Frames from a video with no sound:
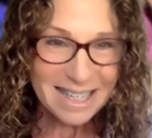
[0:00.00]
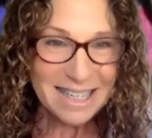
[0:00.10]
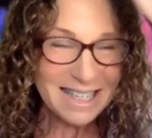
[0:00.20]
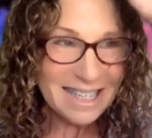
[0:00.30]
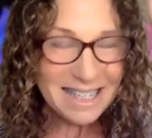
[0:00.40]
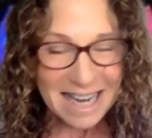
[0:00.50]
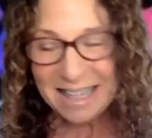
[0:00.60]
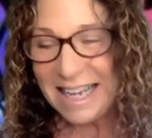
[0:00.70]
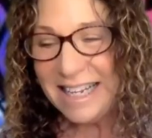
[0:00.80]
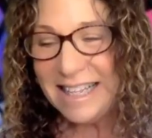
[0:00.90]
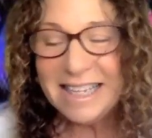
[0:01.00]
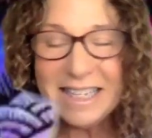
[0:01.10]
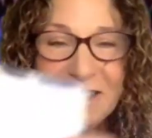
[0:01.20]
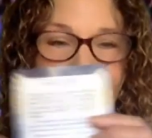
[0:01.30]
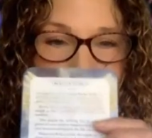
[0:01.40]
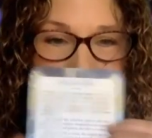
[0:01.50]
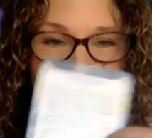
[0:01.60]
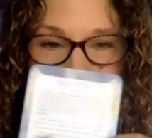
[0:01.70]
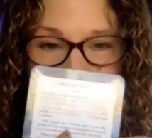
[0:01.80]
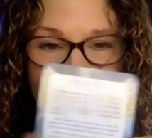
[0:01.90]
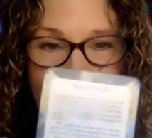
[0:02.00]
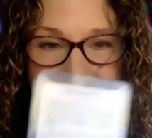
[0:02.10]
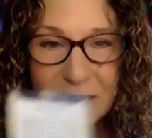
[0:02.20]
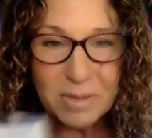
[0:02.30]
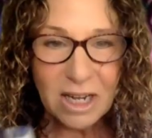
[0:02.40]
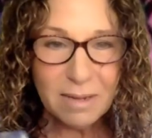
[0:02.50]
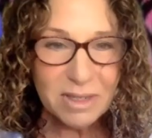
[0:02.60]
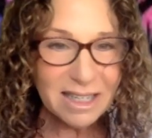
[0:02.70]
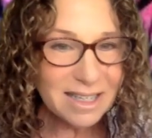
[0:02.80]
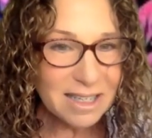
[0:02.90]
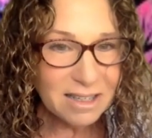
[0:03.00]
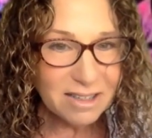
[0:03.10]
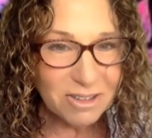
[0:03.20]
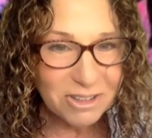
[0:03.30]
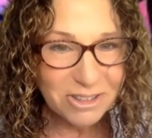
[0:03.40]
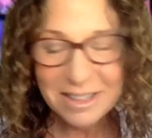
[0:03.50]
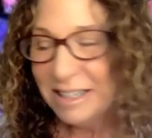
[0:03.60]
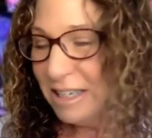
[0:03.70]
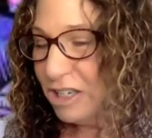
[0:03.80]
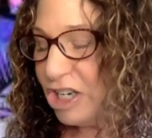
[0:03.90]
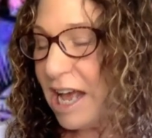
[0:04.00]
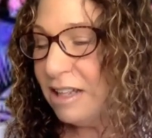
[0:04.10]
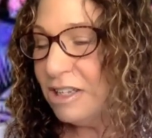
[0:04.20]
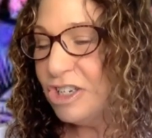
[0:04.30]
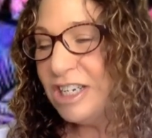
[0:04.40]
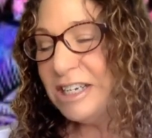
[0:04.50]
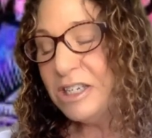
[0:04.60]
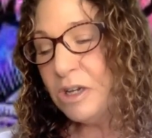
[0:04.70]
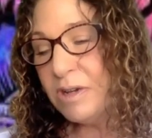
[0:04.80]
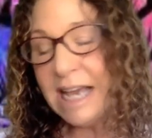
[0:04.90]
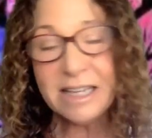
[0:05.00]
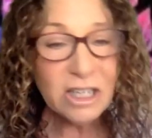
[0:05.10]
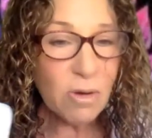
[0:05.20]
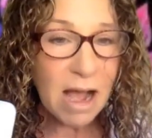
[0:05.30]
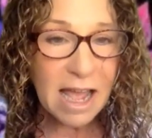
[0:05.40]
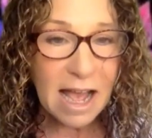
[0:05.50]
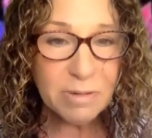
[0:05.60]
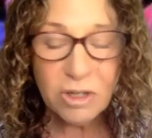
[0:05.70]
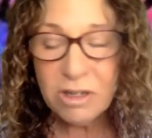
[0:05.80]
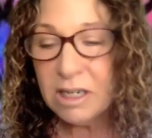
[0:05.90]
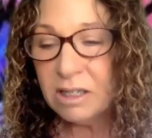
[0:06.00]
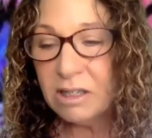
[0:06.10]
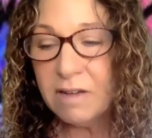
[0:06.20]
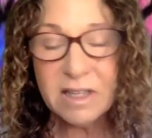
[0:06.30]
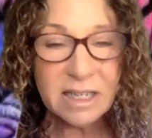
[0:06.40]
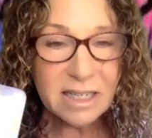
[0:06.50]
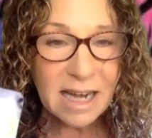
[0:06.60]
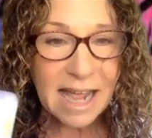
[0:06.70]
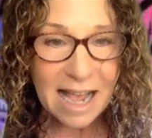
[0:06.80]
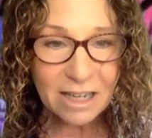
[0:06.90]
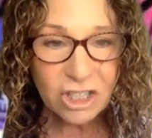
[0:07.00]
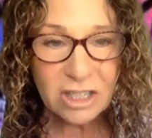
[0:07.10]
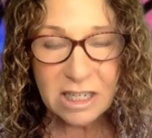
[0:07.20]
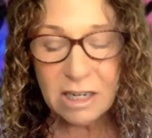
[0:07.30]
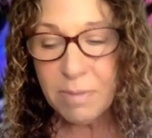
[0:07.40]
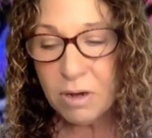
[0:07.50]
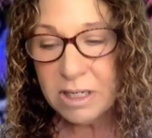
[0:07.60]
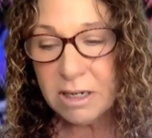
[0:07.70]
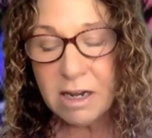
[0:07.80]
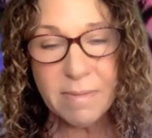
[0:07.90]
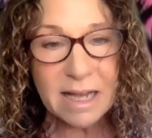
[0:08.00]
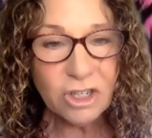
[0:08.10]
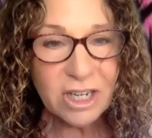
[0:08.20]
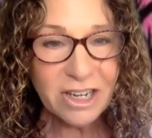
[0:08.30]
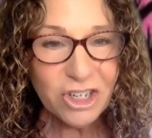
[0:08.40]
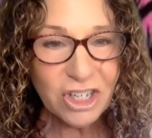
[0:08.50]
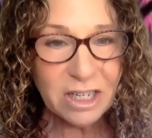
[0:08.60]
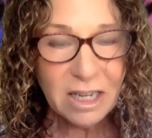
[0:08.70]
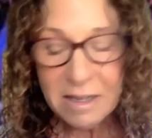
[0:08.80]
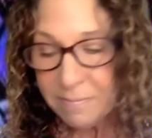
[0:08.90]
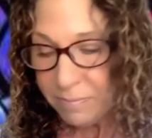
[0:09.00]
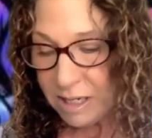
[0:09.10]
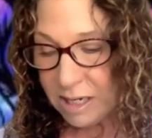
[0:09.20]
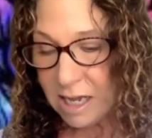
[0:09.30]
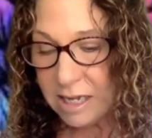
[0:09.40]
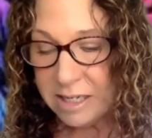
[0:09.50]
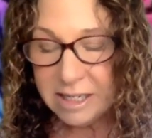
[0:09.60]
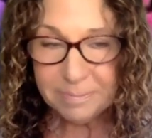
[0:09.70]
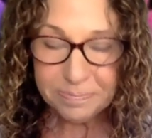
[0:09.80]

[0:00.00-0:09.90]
state like this, for me to read, sometimes it gets a little challenging. So yeah, so I absolutely love this. And I actually did a post on imagination, because